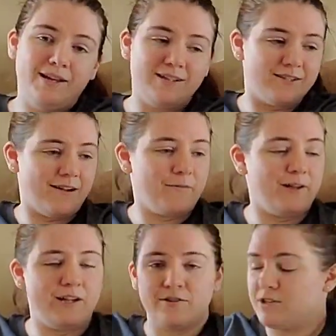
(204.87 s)
it's not
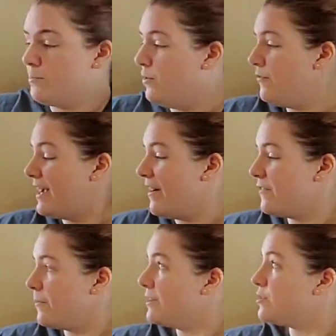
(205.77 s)
really used to moving
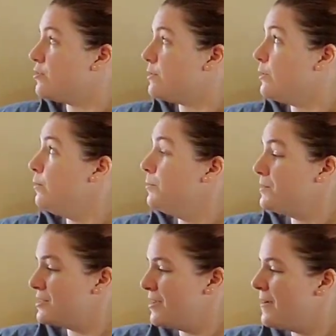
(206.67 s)
after my surgery.
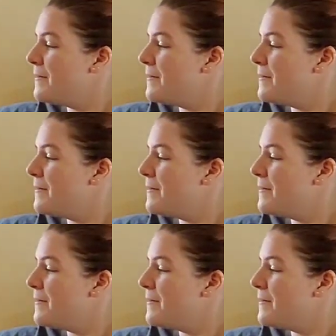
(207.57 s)
Whoops.